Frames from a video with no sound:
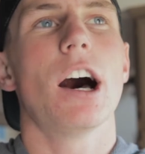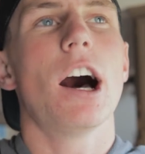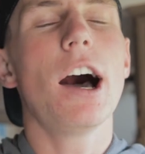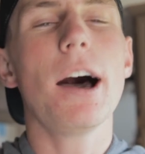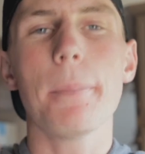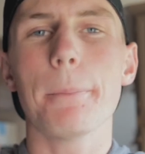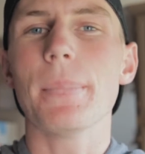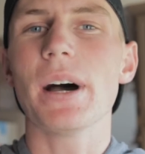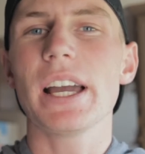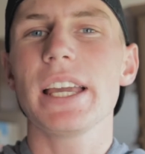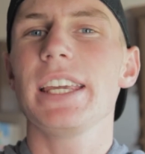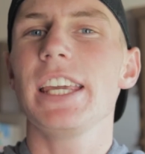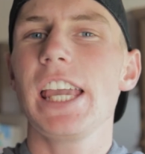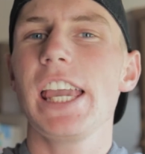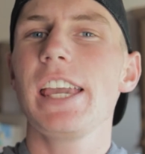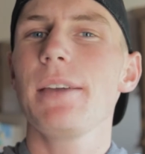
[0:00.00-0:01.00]
up my
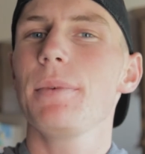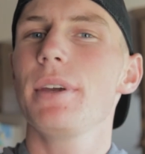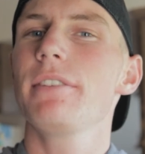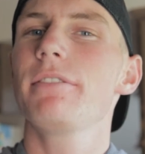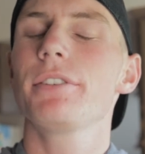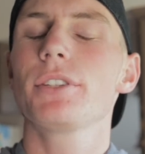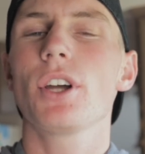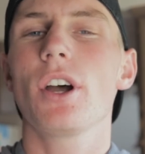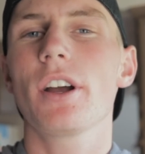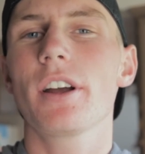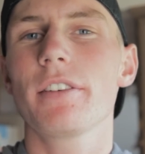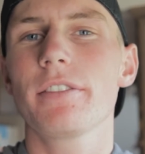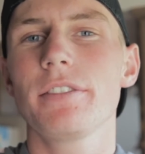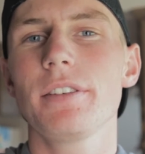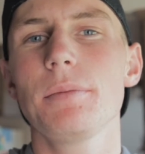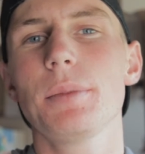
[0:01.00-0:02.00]
game in
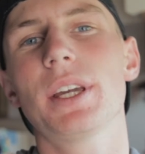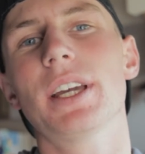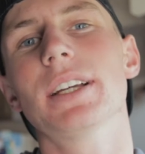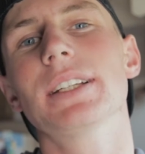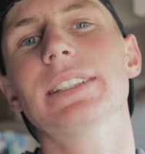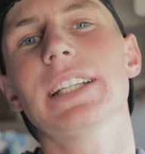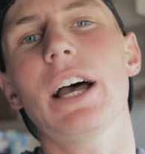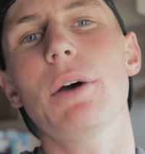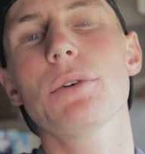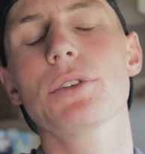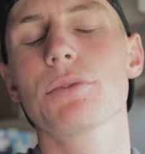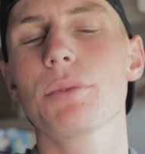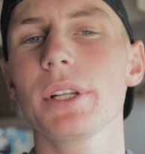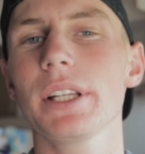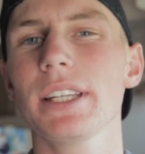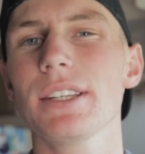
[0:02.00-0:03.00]
photography because I was
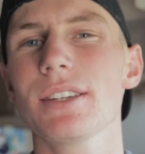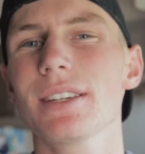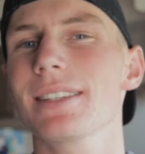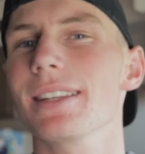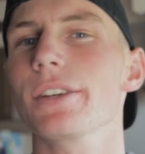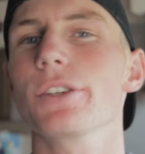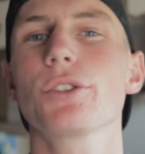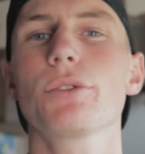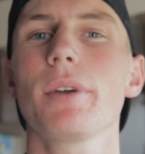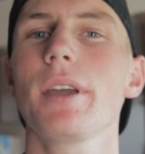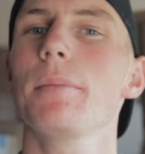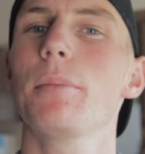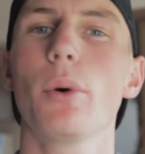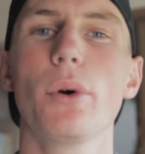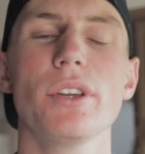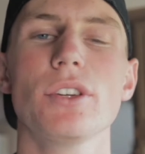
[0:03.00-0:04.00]
really just a straight
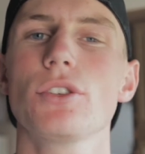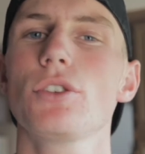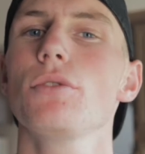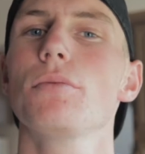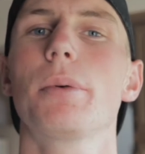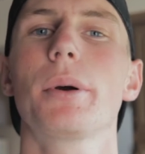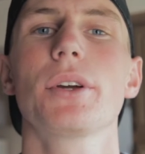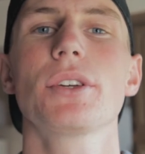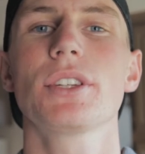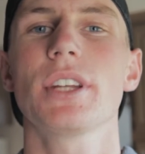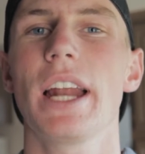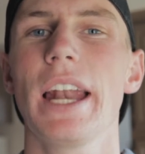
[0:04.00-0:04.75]
point and shoot person.